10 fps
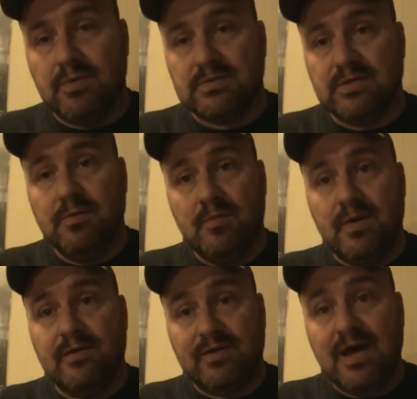But some of them
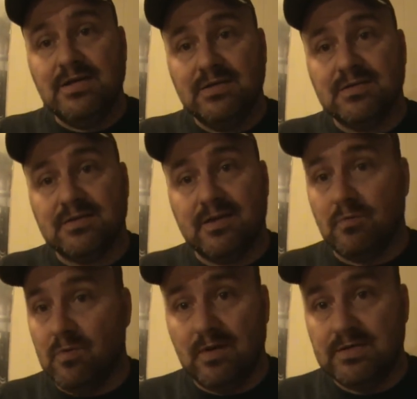have cases that
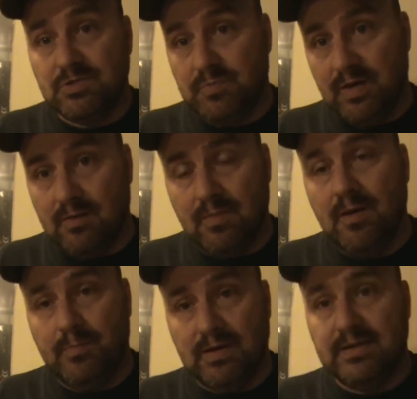won't let you pick them
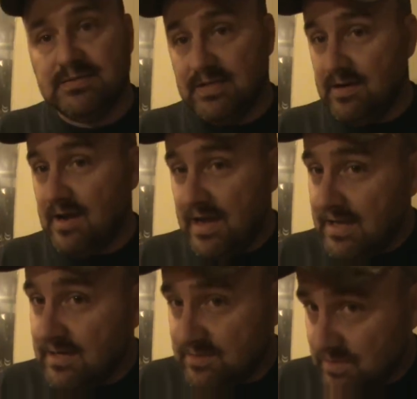up unless they're
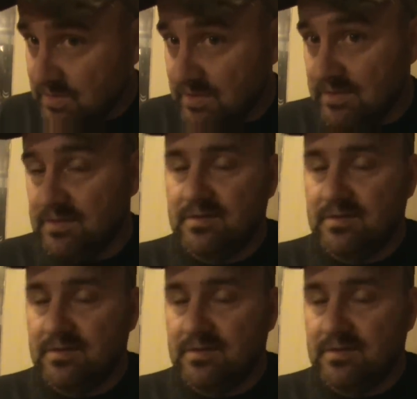handed to you.